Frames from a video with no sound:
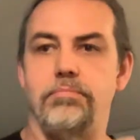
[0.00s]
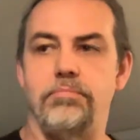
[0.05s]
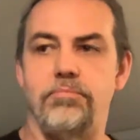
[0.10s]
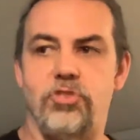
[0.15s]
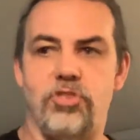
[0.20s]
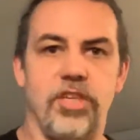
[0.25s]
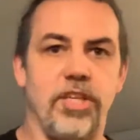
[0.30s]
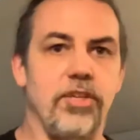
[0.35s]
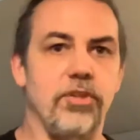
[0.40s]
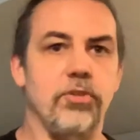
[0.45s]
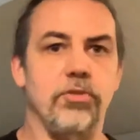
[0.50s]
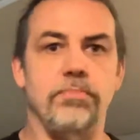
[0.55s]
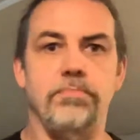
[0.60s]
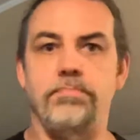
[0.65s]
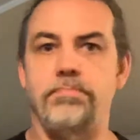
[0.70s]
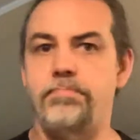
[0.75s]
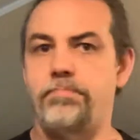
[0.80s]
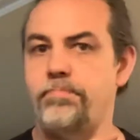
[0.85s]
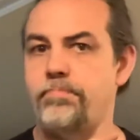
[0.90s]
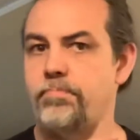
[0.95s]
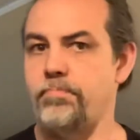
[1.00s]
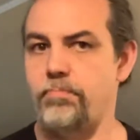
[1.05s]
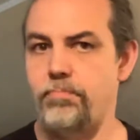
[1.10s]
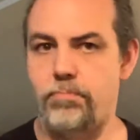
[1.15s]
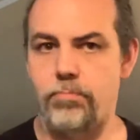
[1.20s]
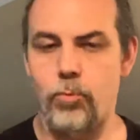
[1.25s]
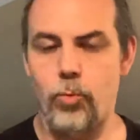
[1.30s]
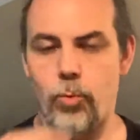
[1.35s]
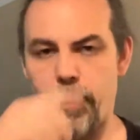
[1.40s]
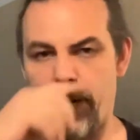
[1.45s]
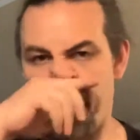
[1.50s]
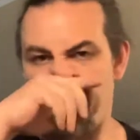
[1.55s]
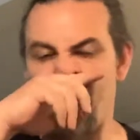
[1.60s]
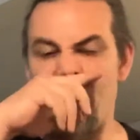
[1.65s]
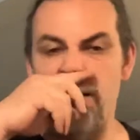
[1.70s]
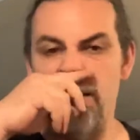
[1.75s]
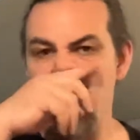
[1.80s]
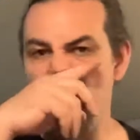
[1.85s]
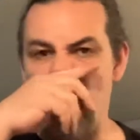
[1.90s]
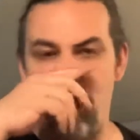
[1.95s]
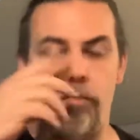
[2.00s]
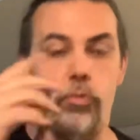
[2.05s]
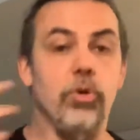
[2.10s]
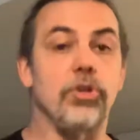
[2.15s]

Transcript: steel, whatever. If